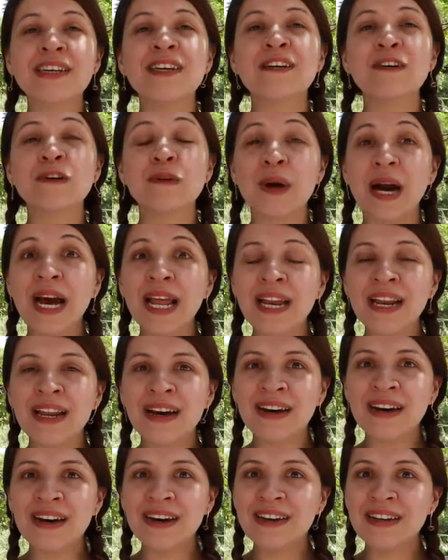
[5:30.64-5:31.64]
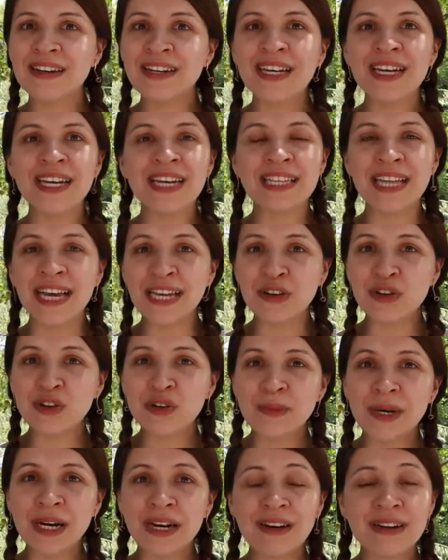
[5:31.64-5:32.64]
And now Dayuma
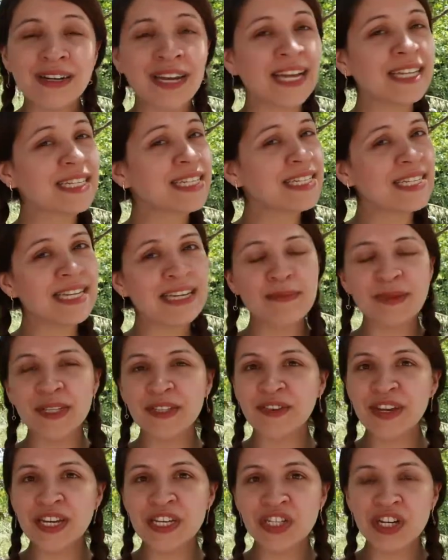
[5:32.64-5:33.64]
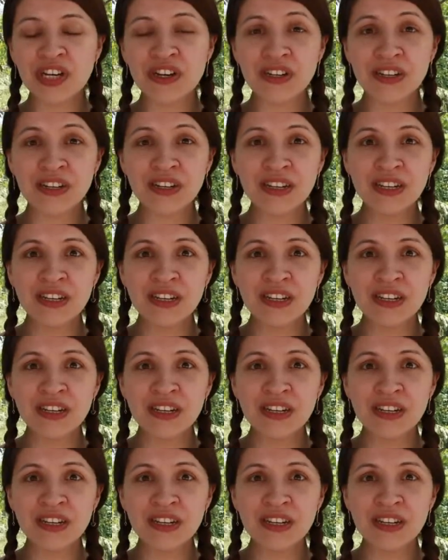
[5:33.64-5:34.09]
was very surprised